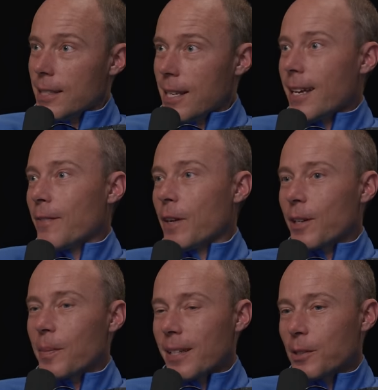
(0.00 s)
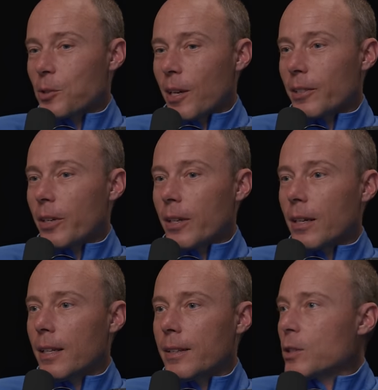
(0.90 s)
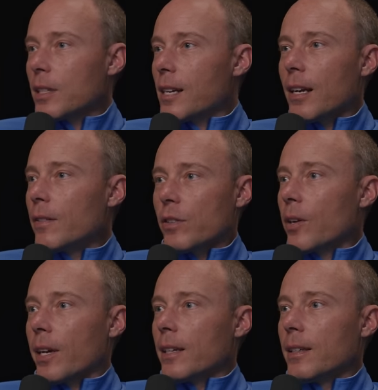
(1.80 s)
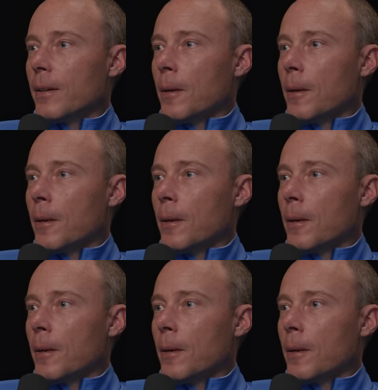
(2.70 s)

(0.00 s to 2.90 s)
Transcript: let's say, if you're going to be an instructor, mm-hmm. there's a ton of learning.